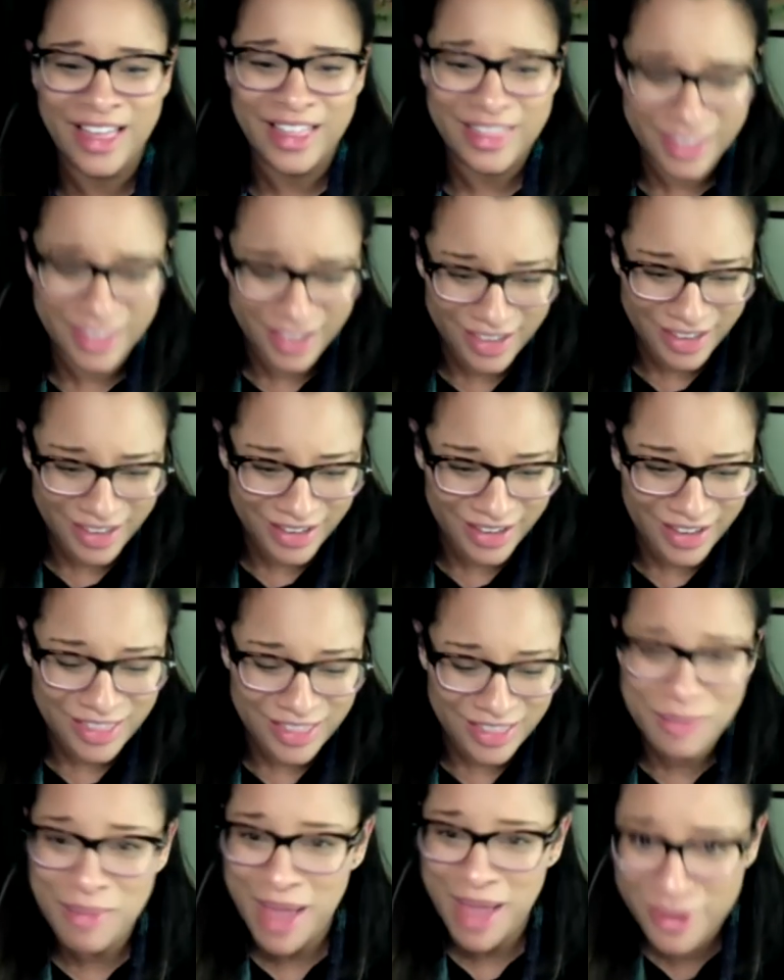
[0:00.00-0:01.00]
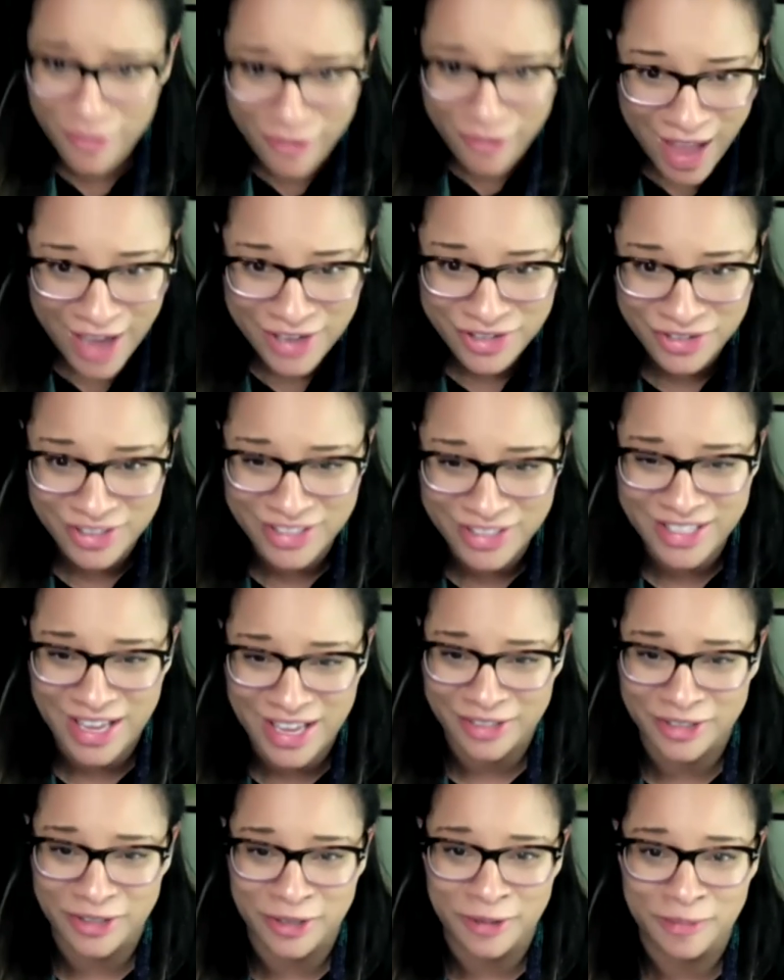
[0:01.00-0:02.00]
than the manufacturing
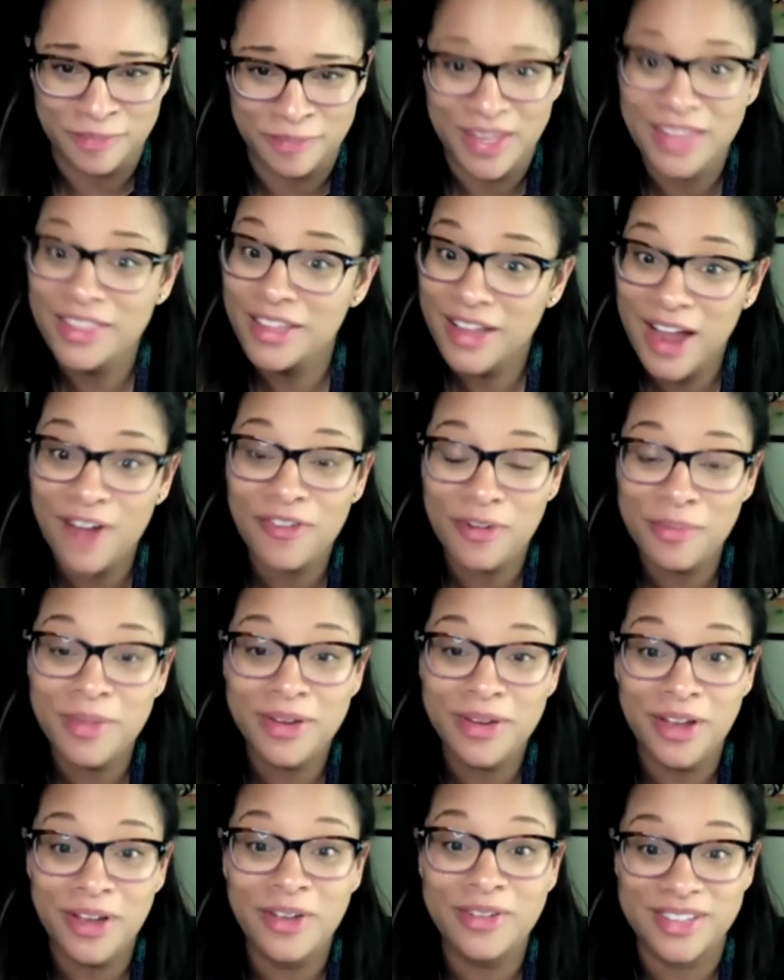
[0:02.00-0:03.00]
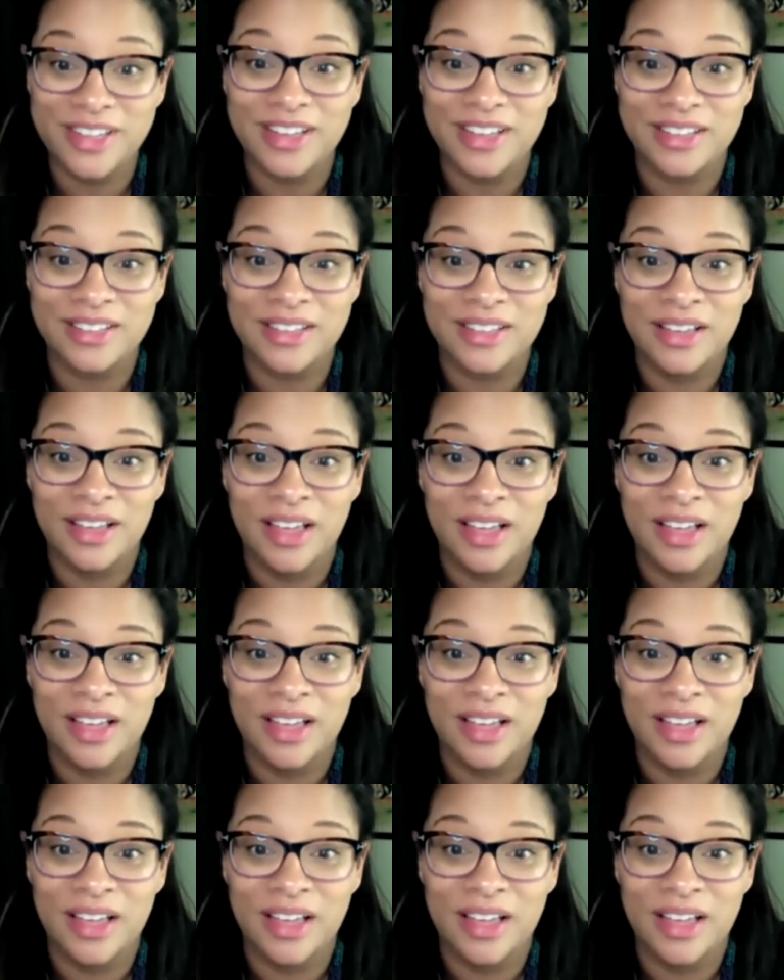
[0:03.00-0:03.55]
sector. And the government knows this.